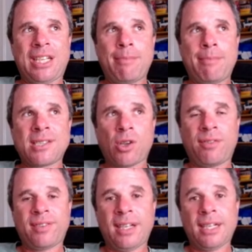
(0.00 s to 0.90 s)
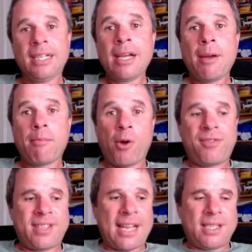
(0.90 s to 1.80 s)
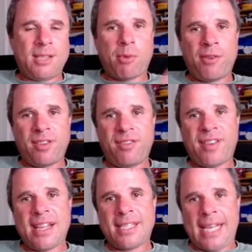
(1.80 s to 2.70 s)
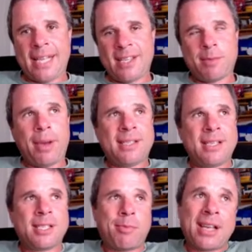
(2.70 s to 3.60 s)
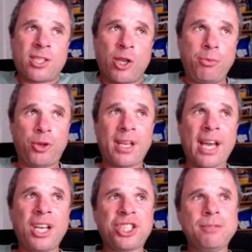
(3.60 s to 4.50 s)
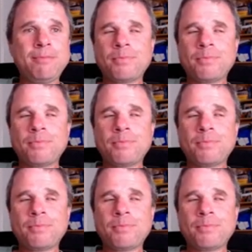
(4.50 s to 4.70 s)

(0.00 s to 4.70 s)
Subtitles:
based off both sectors, both defense and the space and space communication.